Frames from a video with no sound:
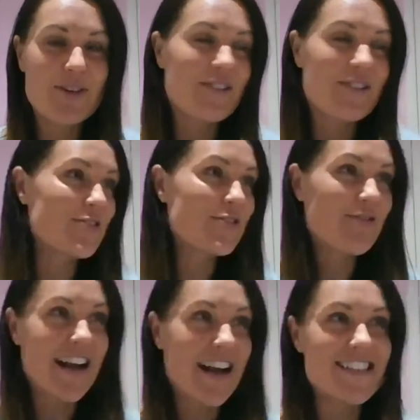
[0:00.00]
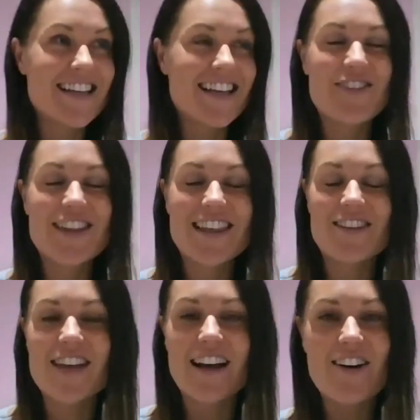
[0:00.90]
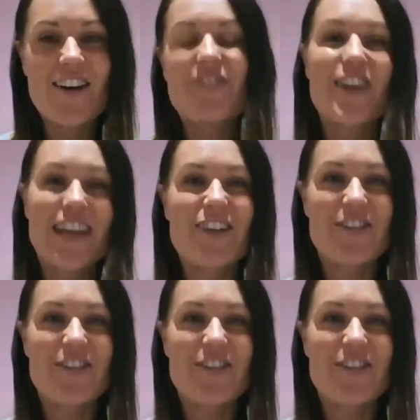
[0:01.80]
I was all frantic and everything. I was like, oh, I've got to get on.